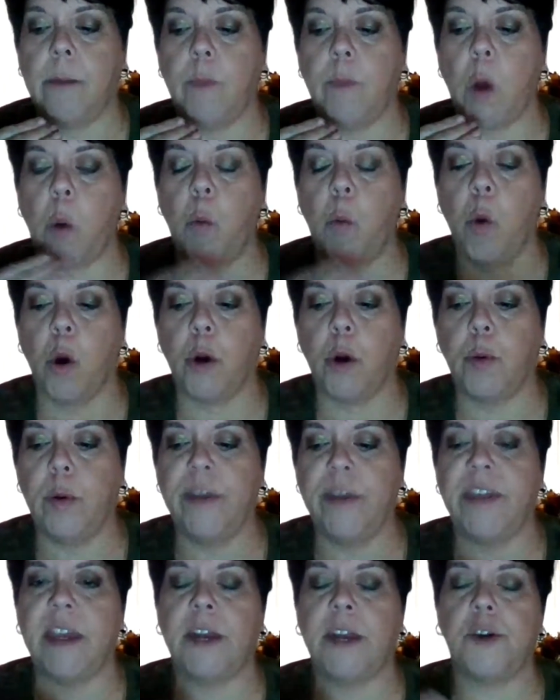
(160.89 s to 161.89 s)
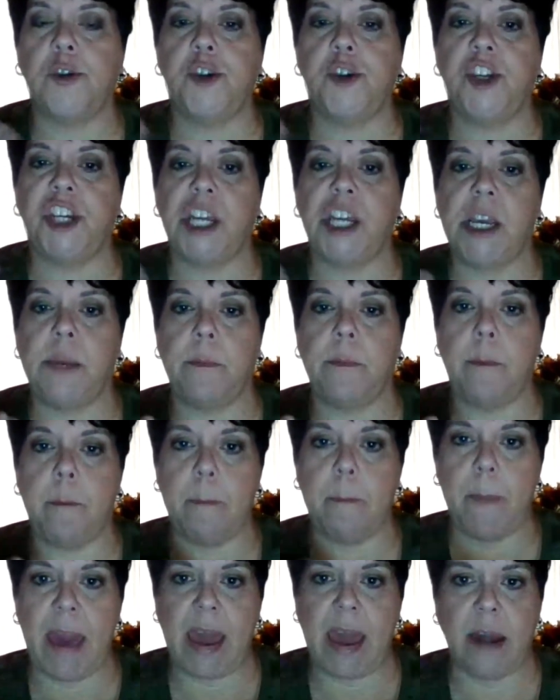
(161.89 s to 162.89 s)
work with energy,
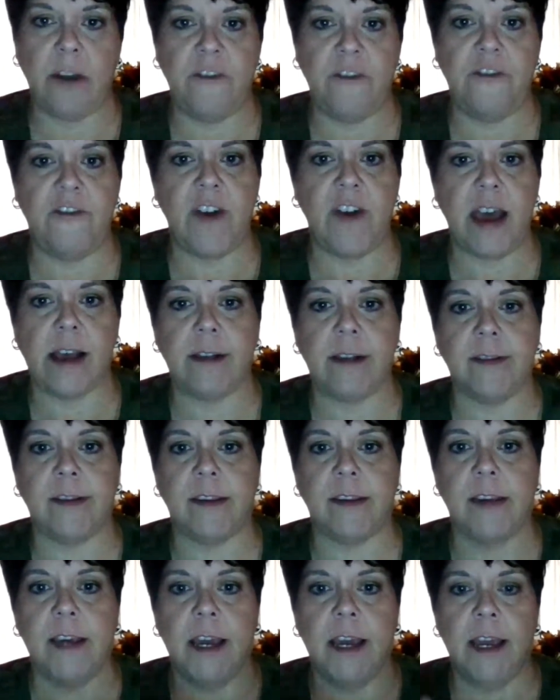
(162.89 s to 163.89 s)
manifest